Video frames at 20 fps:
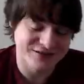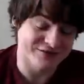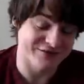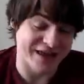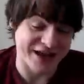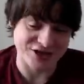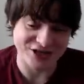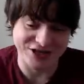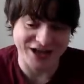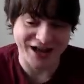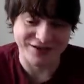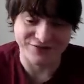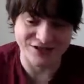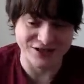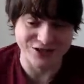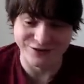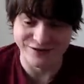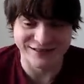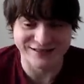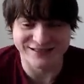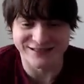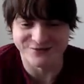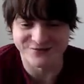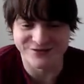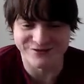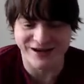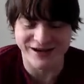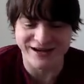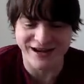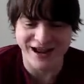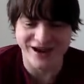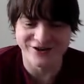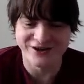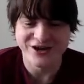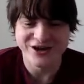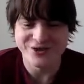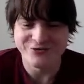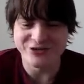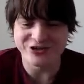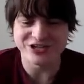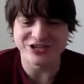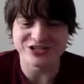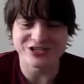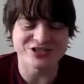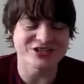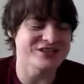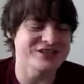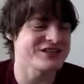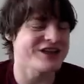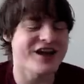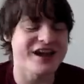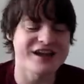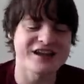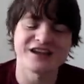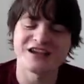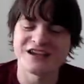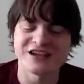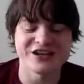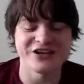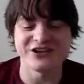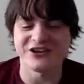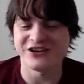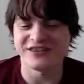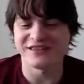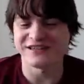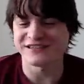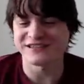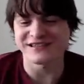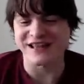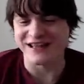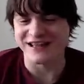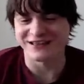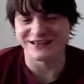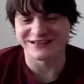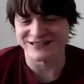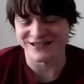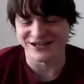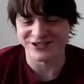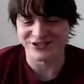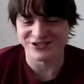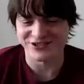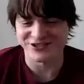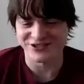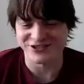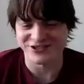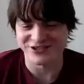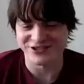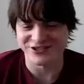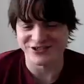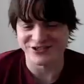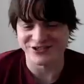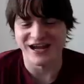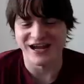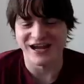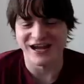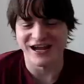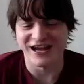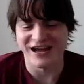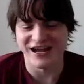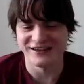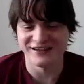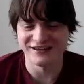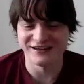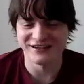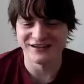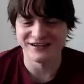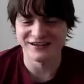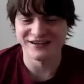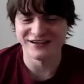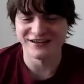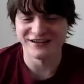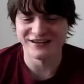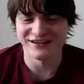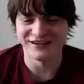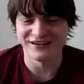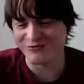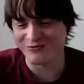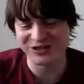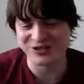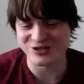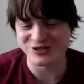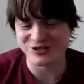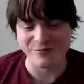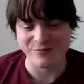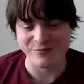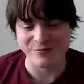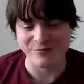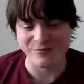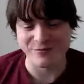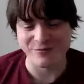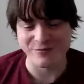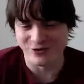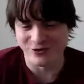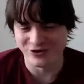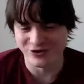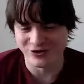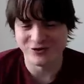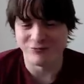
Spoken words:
They actually have two, it seems, right now, which is just, you know what, this is endlessly interesting, and then we could talk about this more.